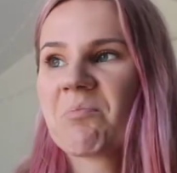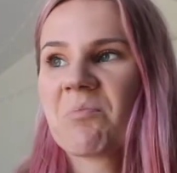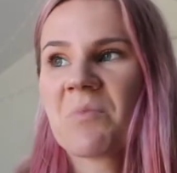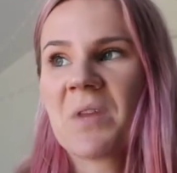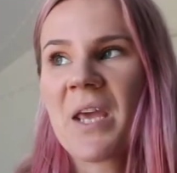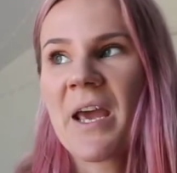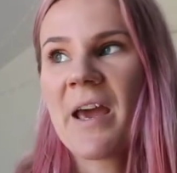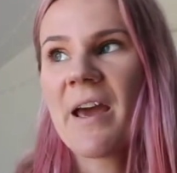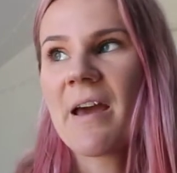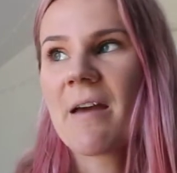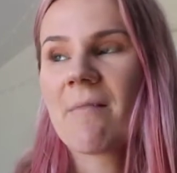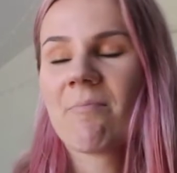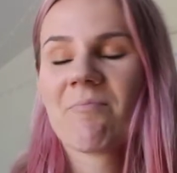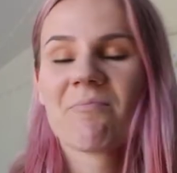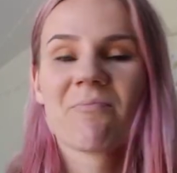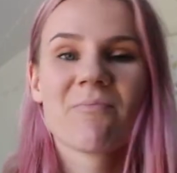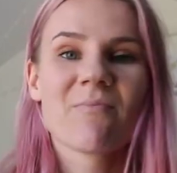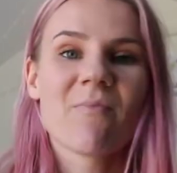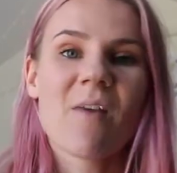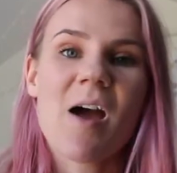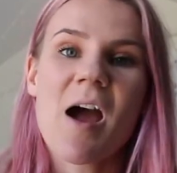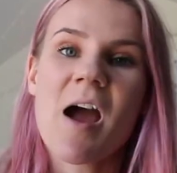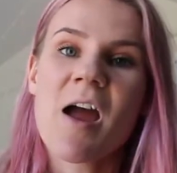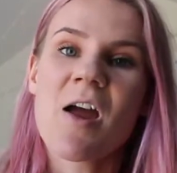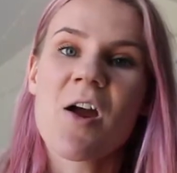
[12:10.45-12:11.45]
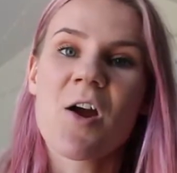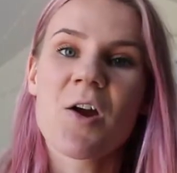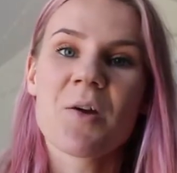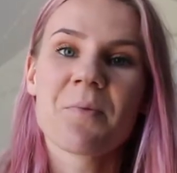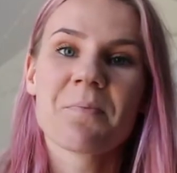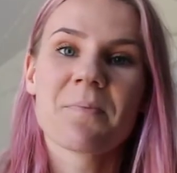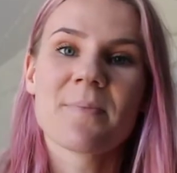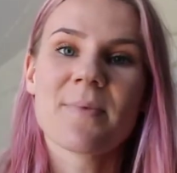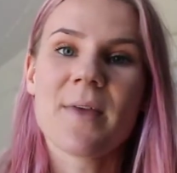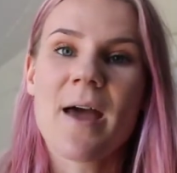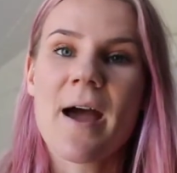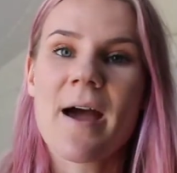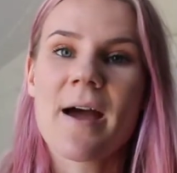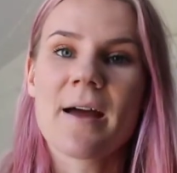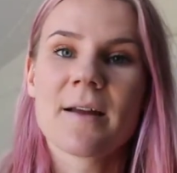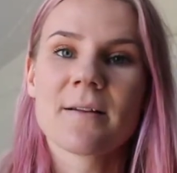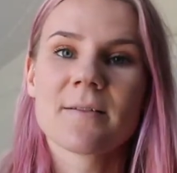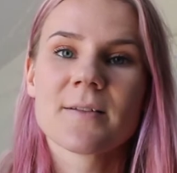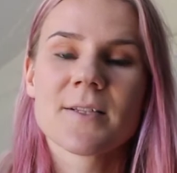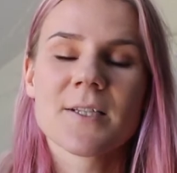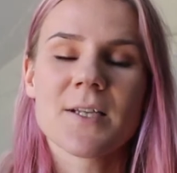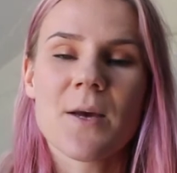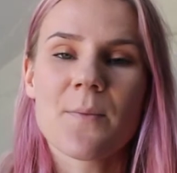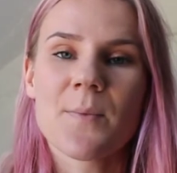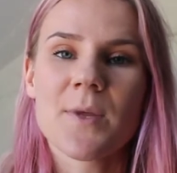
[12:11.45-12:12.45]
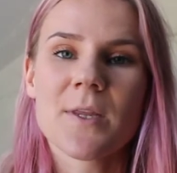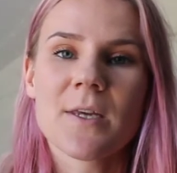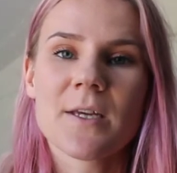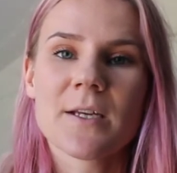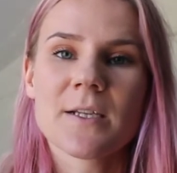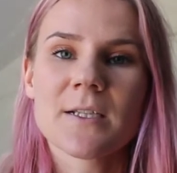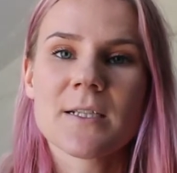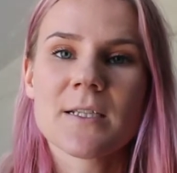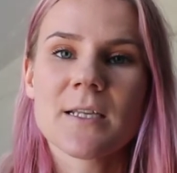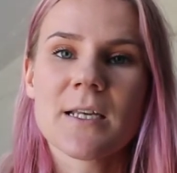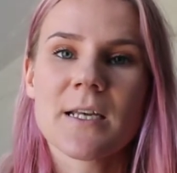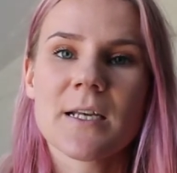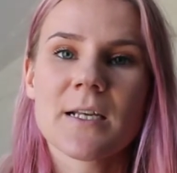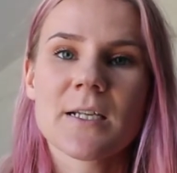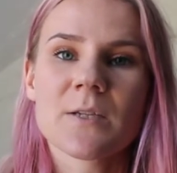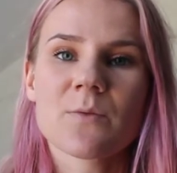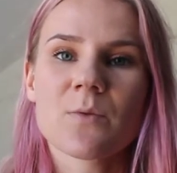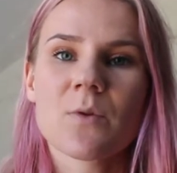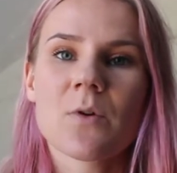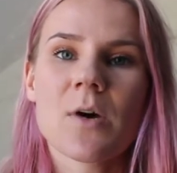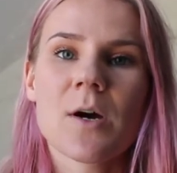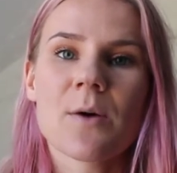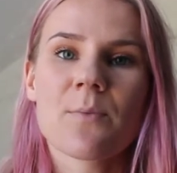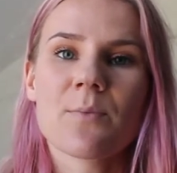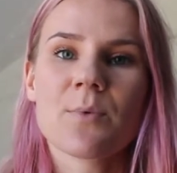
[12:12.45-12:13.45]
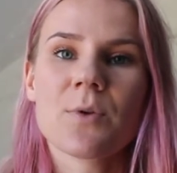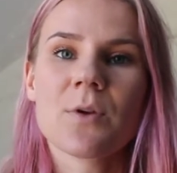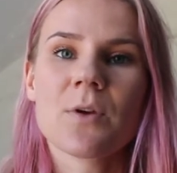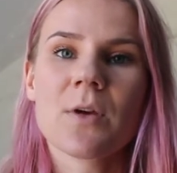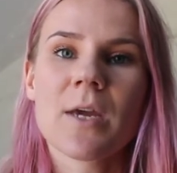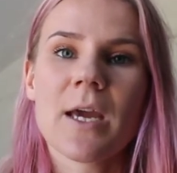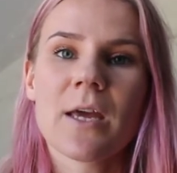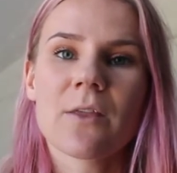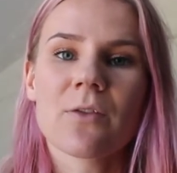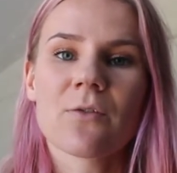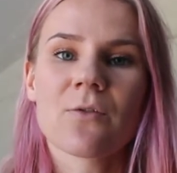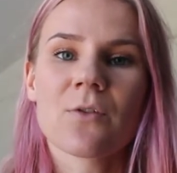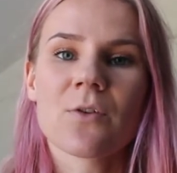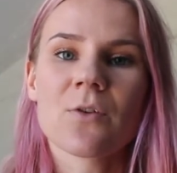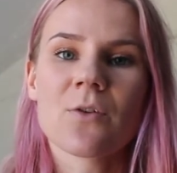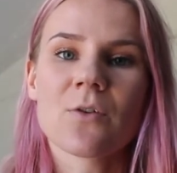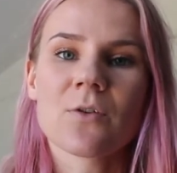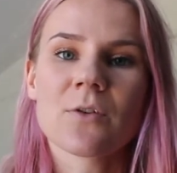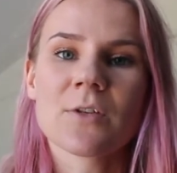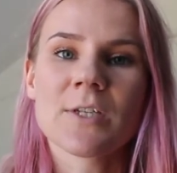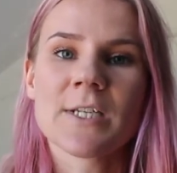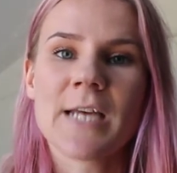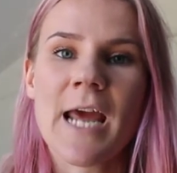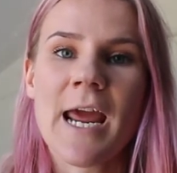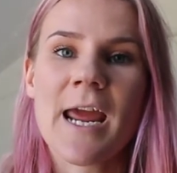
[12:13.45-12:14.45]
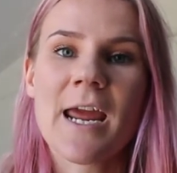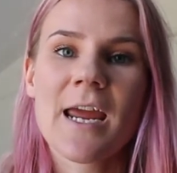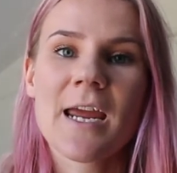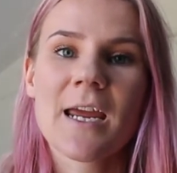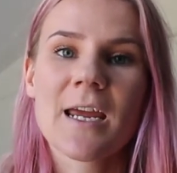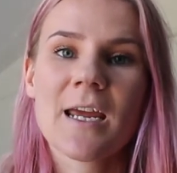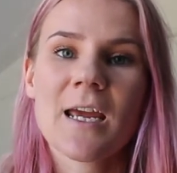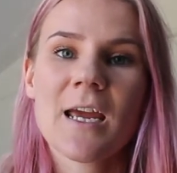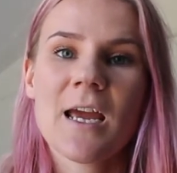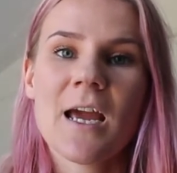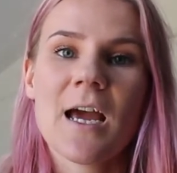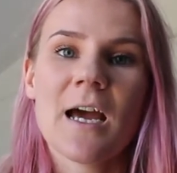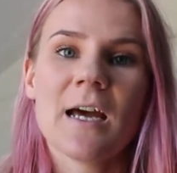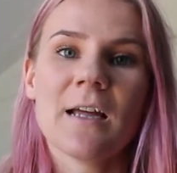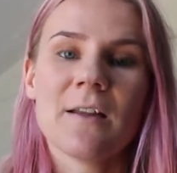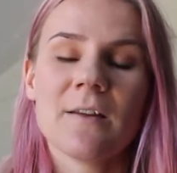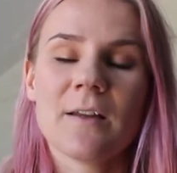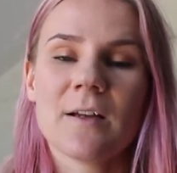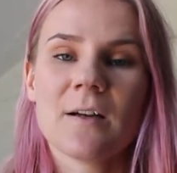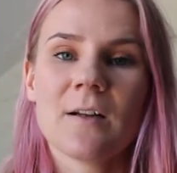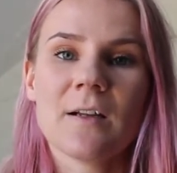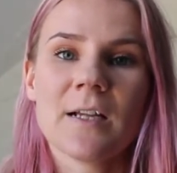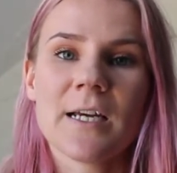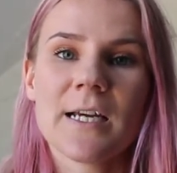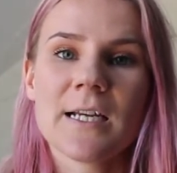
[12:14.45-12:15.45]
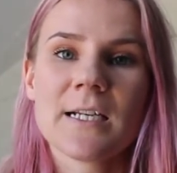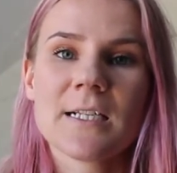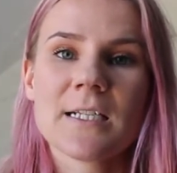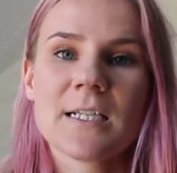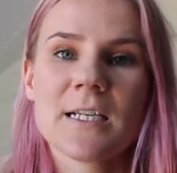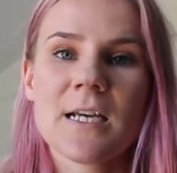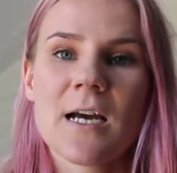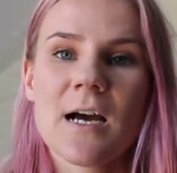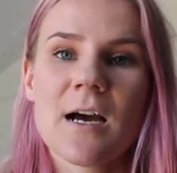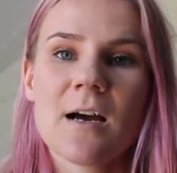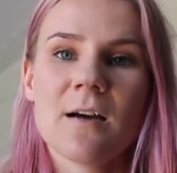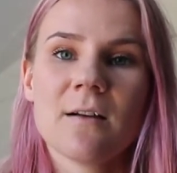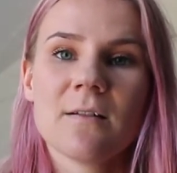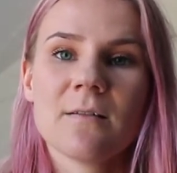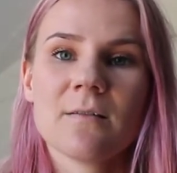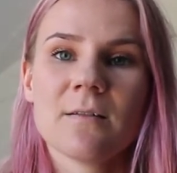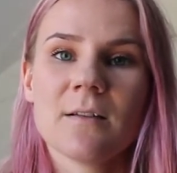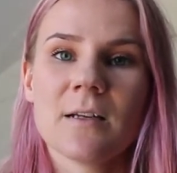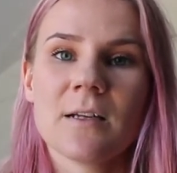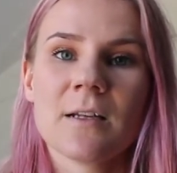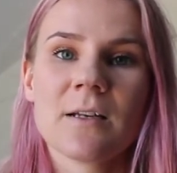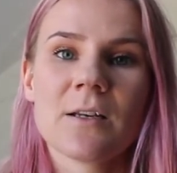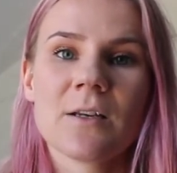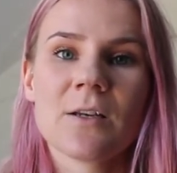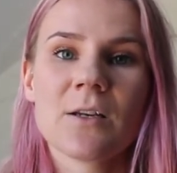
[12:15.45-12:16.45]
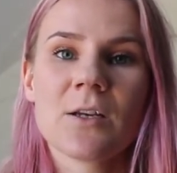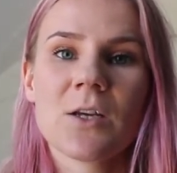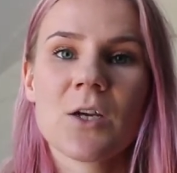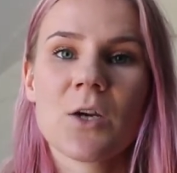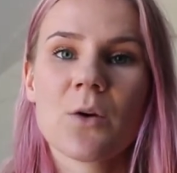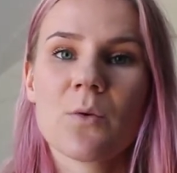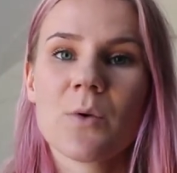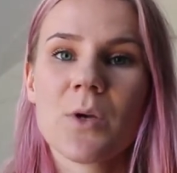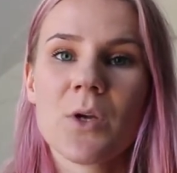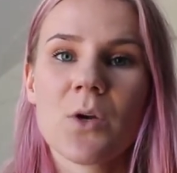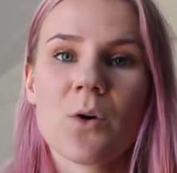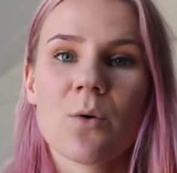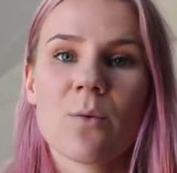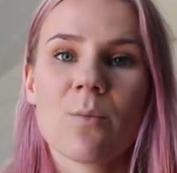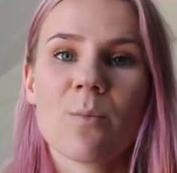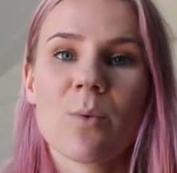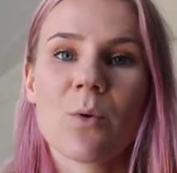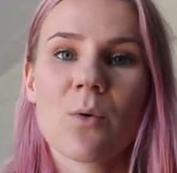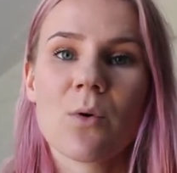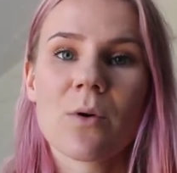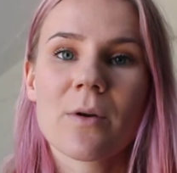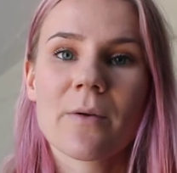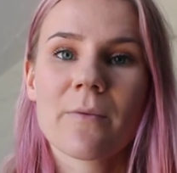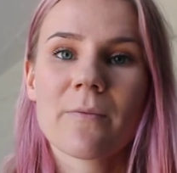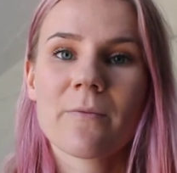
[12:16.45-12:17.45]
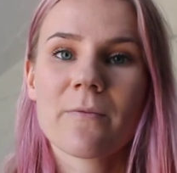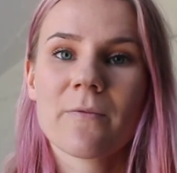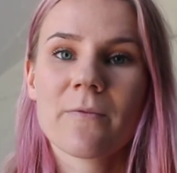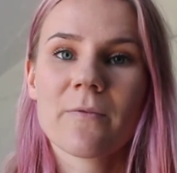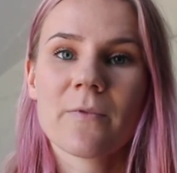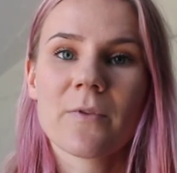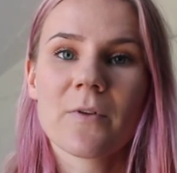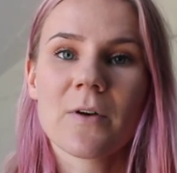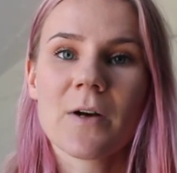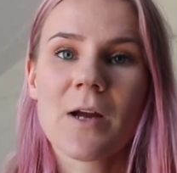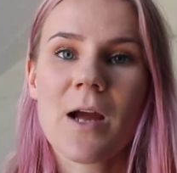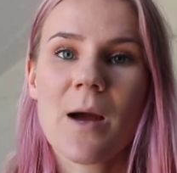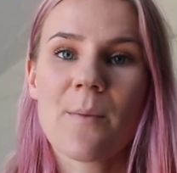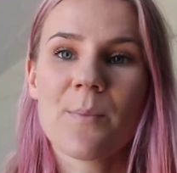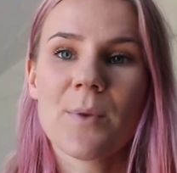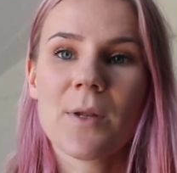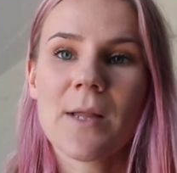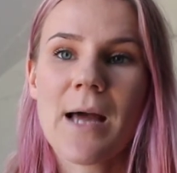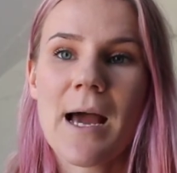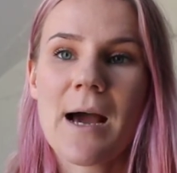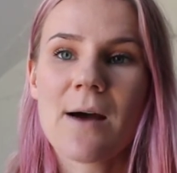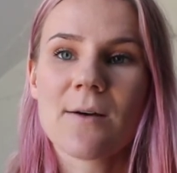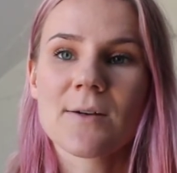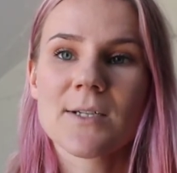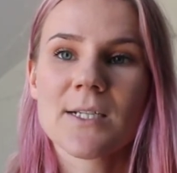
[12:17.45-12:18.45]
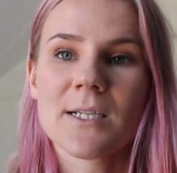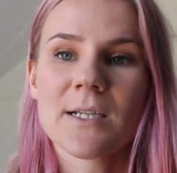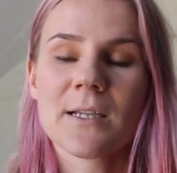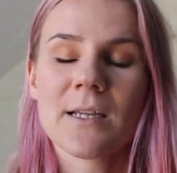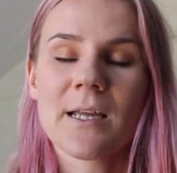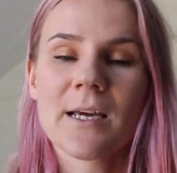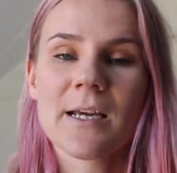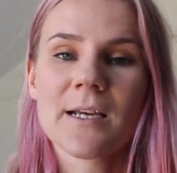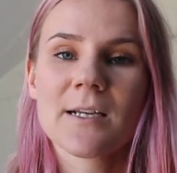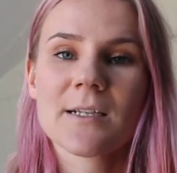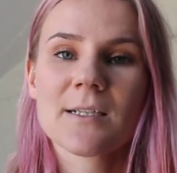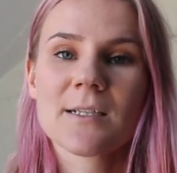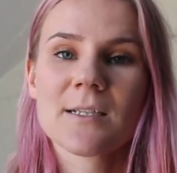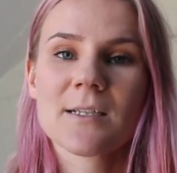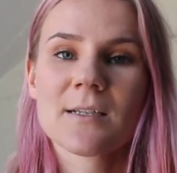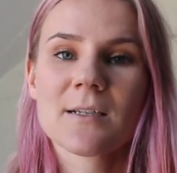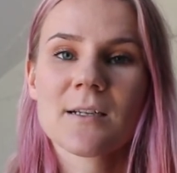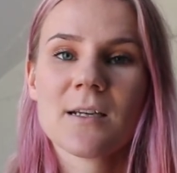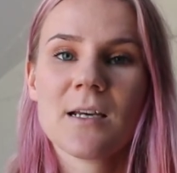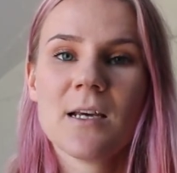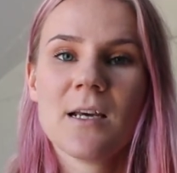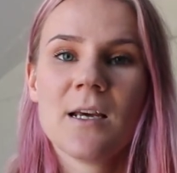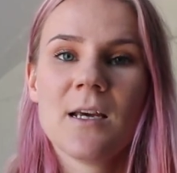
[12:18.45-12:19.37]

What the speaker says: yeah, I hope that some of these things will help you get through your day a little easier and cure your boredom for a couple hours at least.